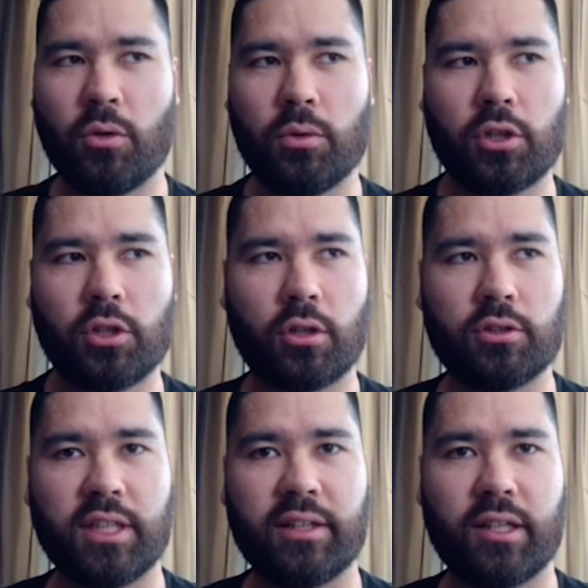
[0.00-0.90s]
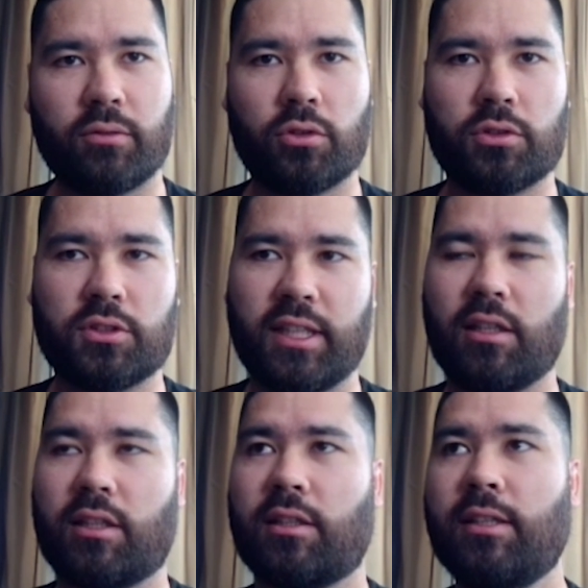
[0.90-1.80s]
you were going to go down that route and say
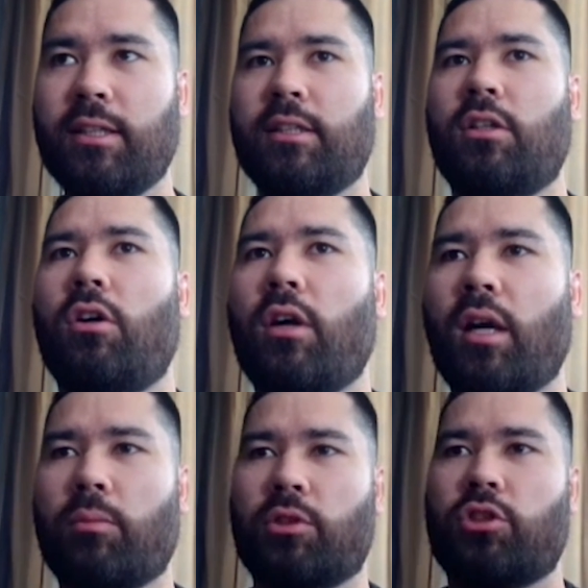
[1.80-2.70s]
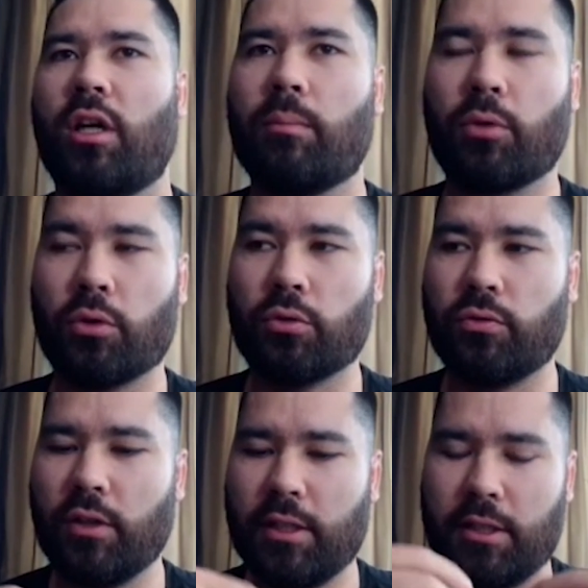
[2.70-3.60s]
like, all right, I'm going to try and
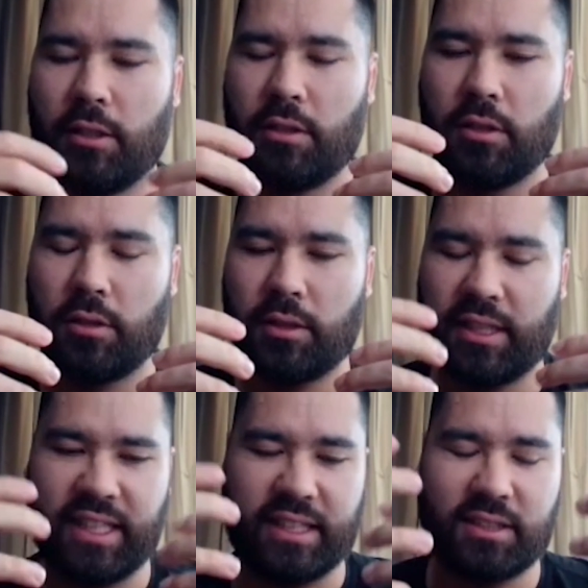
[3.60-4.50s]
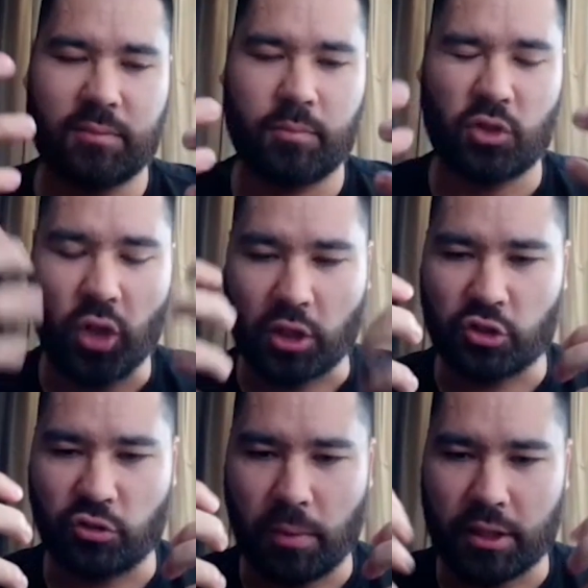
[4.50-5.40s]
improve, I guess, the
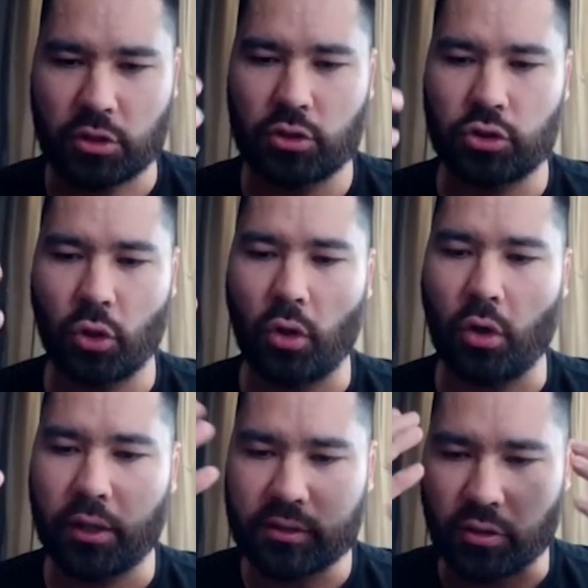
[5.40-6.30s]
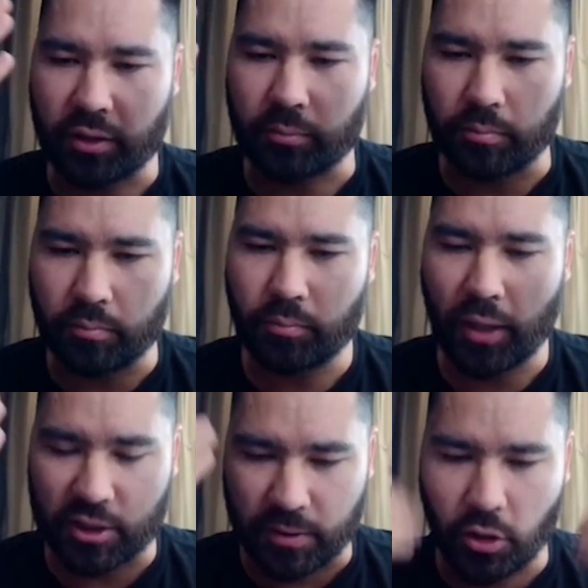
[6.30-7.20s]
structure of my jaw so I can
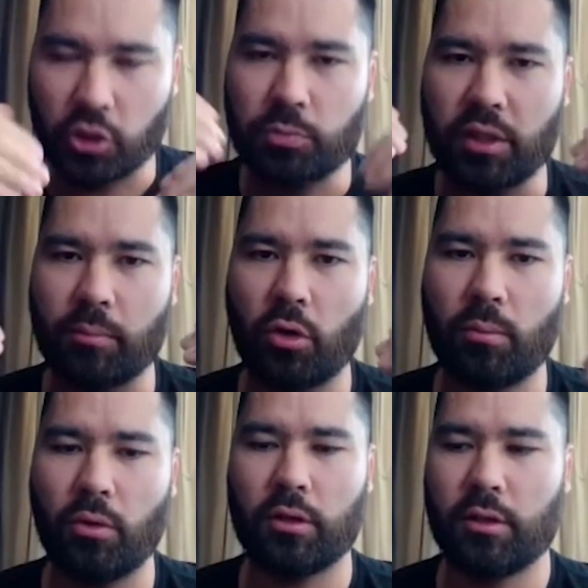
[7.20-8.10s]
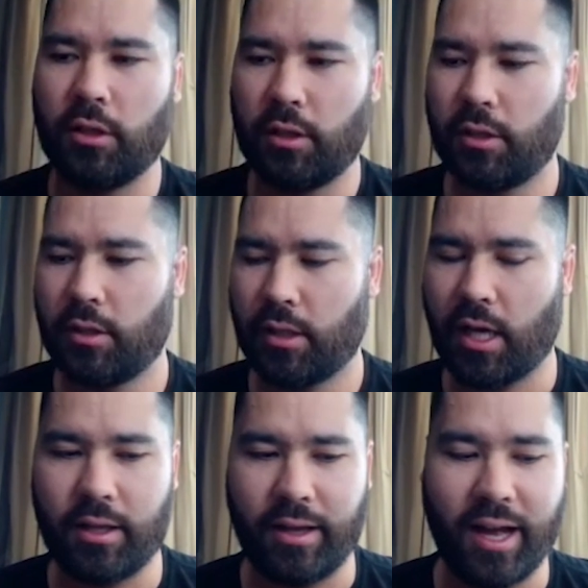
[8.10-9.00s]
practice my nose breathing more and more,
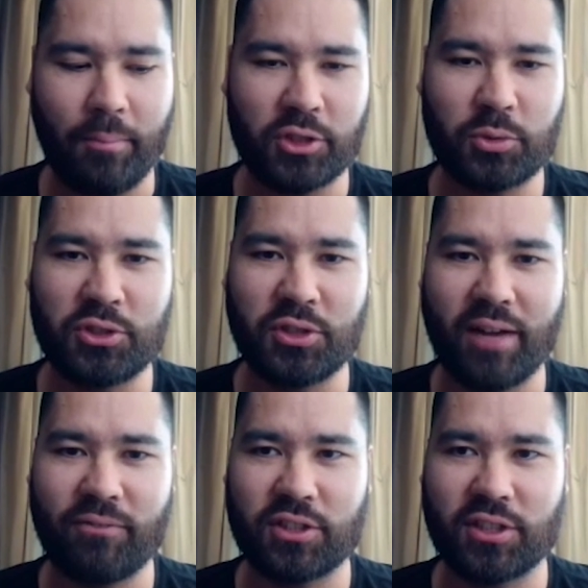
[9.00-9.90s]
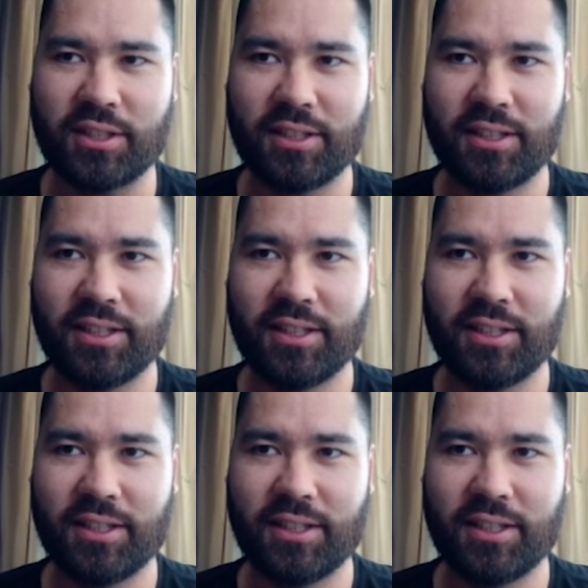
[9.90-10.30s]
how much would you have to